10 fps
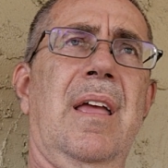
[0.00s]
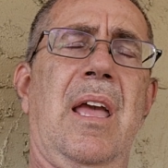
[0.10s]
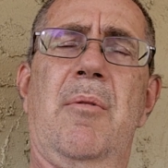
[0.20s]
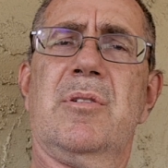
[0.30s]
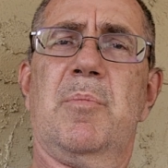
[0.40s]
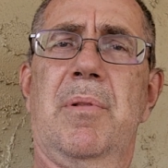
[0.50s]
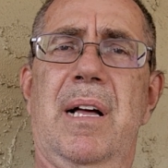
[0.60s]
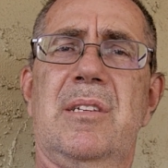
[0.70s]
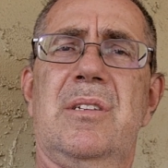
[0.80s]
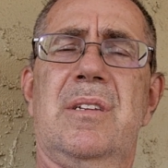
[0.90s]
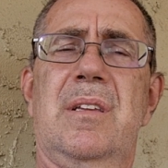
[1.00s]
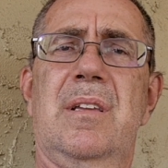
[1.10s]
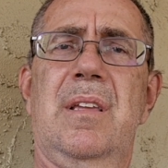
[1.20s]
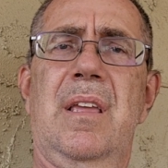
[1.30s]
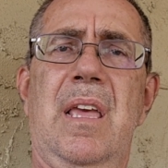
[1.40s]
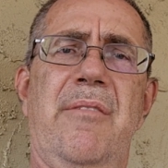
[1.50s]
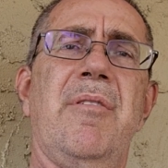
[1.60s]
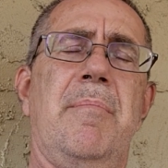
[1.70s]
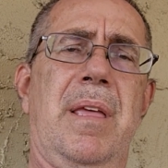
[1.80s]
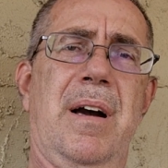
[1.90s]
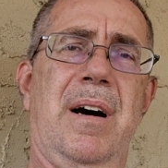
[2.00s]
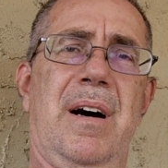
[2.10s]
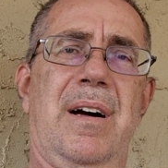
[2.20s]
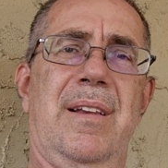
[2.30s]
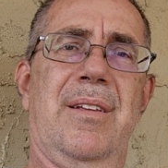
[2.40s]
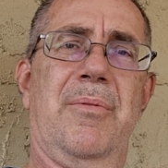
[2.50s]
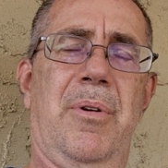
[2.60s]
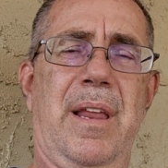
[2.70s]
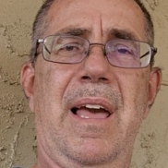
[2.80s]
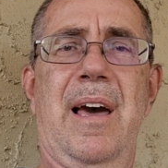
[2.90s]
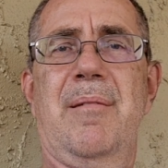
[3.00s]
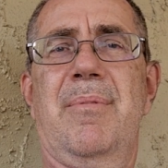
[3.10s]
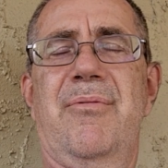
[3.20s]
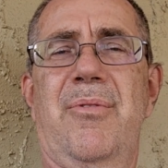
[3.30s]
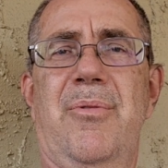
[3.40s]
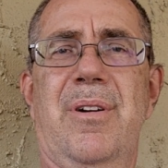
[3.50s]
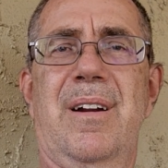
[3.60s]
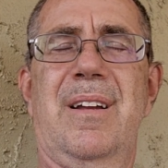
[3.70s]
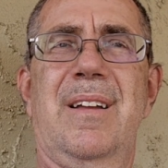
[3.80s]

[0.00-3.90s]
He was blessed even beyond what he had before.